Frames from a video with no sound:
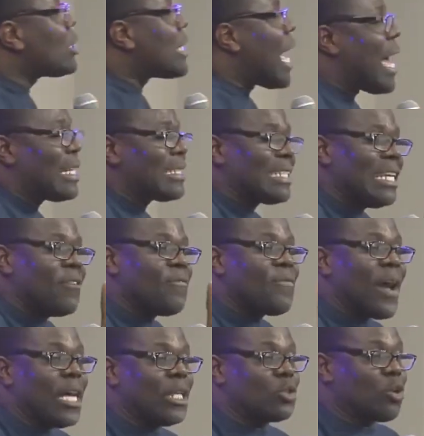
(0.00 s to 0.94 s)
us in
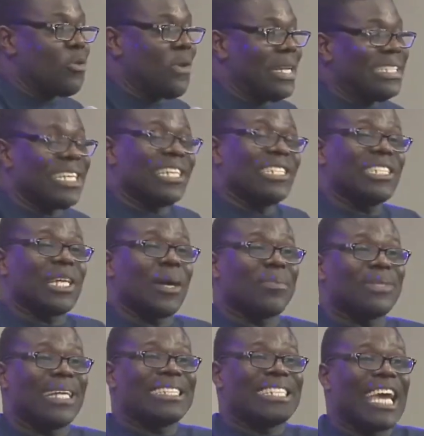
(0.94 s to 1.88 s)
First Corinthians
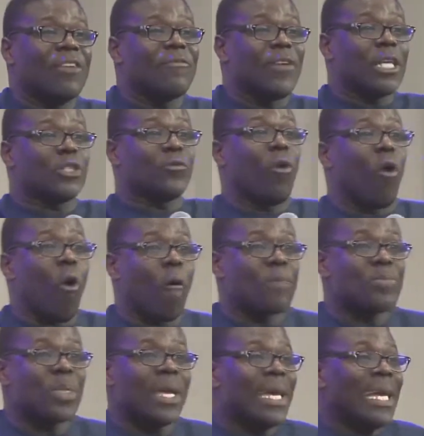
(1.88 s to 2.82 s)
chapter ten verse
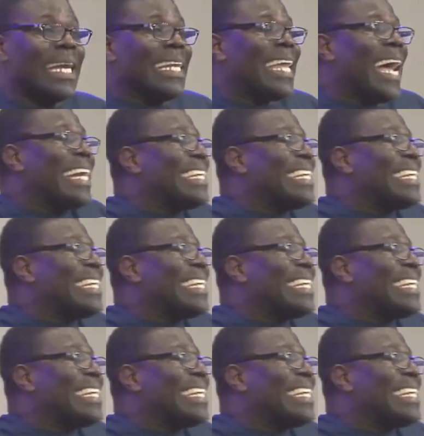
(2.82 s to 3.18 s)
four that